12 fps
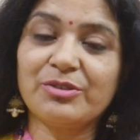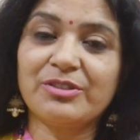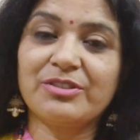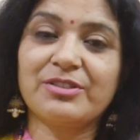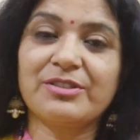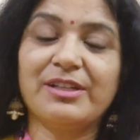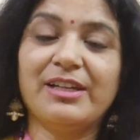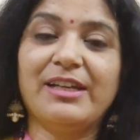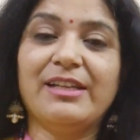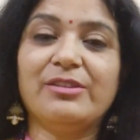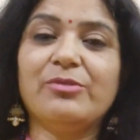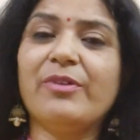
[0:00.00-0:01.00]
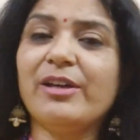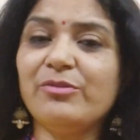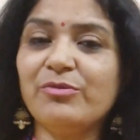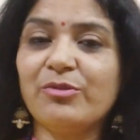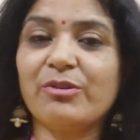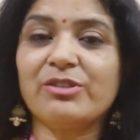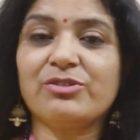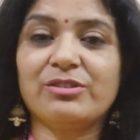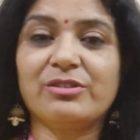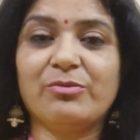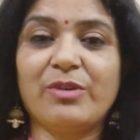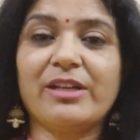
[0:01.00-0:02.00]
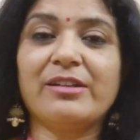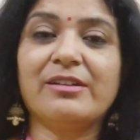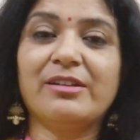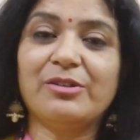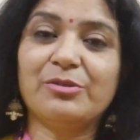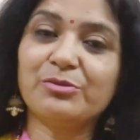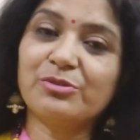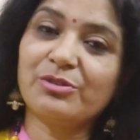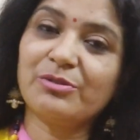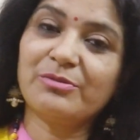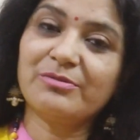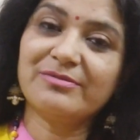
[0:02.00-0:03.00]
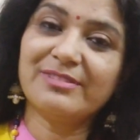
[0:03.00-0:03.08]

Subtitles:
it. The wife questioned why did he do so.